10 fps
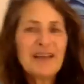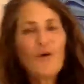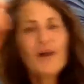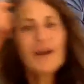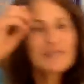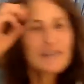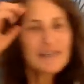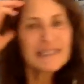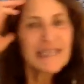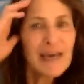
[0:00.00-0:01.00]
you know what I was
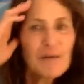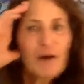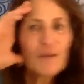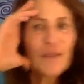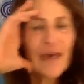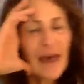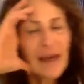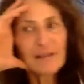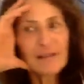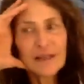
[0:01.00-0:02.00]
going to say about
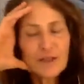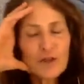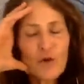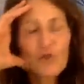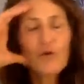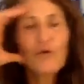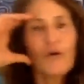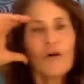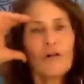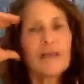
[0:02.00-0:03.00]
that, that's so
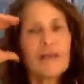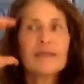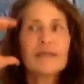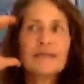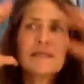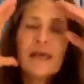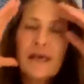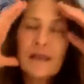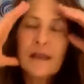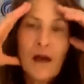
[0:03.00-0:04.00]
cool, is
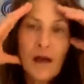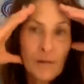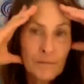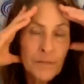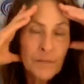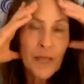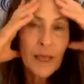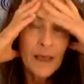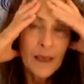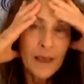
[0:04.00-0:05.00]
that,
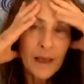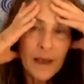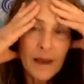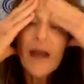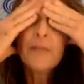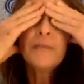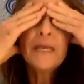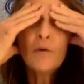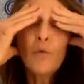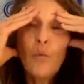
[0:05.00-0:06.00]
I
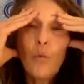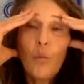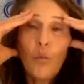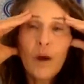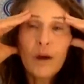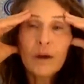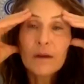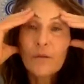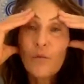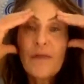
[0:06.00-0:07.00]
mean,
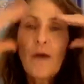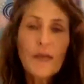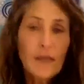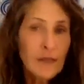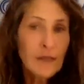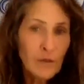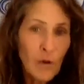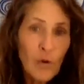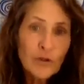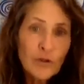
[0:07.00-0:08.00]
without getting into
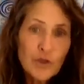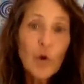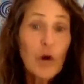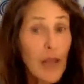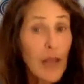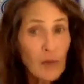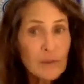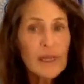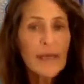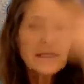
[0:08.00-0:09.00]
the whole story, I
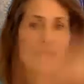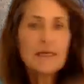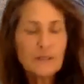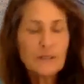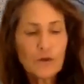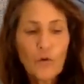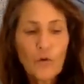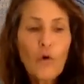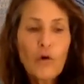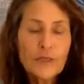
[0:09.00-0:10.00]
was led to these
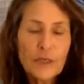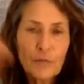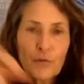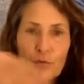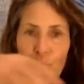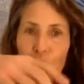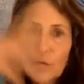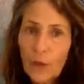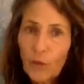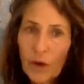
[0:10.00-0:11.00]
scrolls in
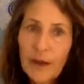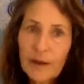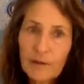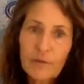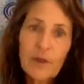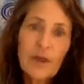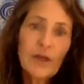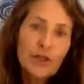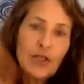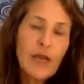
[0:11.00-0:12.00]
Peru that were kind of
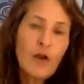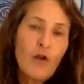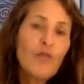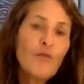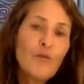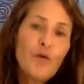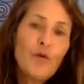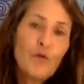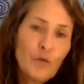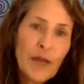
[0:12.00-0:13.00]
channeled
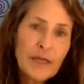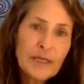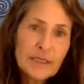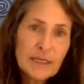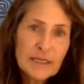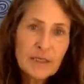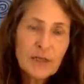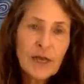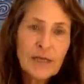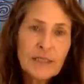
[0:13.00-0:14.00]
through from
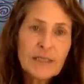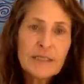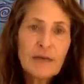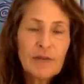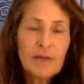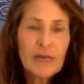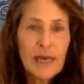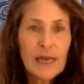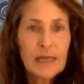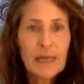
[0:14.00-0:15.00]
1960 to
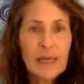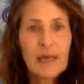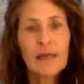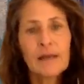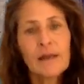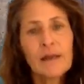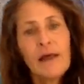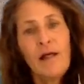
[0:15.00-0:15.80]
1978. And